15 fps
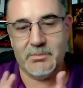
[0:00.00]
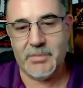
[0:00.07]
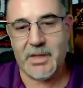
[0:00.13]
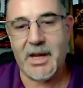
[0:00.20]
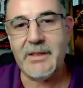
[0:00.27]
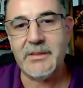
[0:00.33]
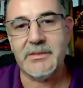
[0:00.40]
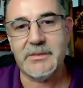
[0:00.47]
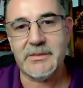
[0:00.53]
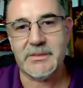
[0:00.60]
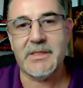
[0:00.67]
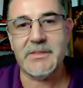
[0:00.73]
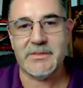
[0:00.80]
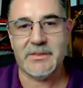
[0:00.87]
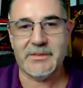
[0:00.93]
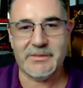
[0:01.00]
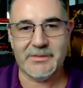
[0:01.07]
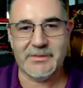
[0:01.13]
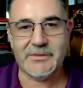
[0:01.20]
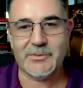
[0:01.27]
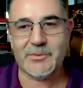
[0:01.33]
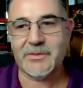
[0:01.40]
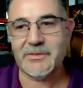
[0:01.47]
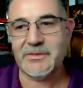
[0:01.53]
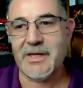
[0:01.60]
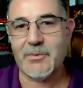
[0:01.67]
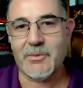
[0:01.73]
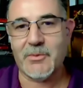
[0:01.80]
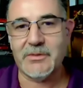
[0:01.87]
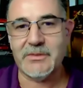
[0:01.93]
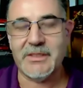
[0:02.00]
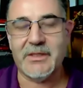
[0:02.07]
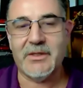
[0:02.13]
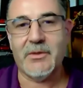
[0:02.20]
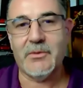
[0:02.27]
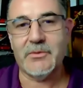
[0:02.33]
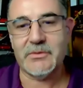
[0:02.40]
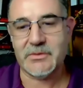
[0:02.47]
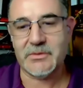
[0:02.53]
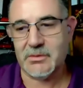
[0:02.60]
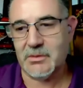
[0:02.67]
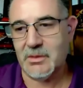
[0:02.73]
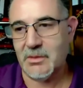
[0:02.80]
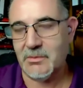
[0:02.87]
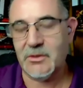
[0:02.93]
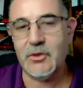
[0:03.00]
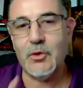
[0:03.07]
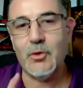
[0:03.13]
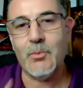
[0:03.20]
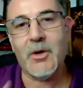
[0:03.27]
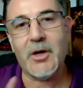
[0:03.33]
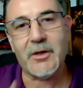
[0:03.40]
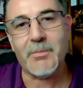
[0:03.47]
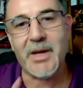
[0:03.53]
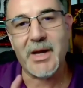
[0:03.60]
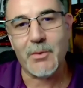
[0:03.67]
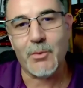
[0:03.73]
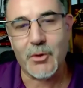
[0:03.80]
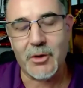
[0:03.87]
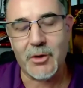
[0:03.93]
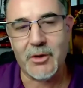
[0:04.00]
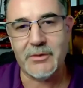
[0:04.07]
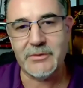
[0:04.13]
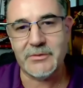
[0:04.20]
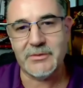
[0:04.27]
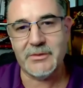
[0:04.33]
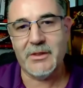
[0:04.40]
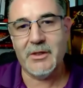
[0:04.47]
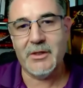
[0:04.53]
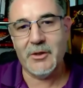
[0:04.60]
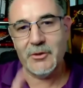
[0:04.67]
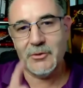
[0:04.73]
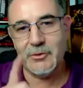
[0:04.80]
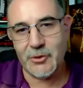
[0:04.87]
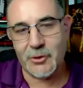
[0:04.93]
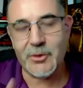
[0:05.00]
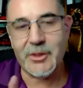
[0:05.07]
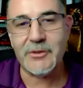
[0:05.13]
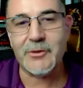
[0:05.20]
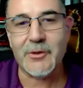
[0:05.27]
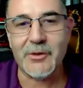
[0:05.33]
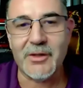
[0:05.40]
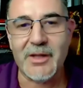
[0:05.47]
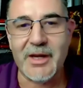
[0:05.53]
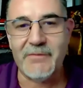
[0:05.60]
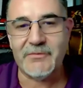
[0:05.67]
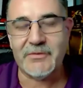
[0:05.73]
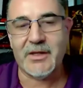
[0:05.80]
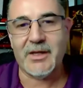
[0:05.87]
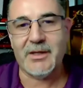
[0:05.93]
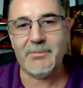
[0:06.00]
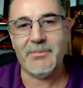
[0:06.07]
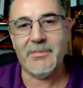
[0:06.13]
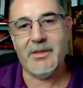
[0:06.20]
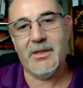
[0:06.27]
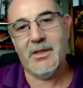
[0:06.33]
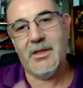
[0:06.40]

Biden says this, and these were exact words. He goes, you mark my words, during your lifetime,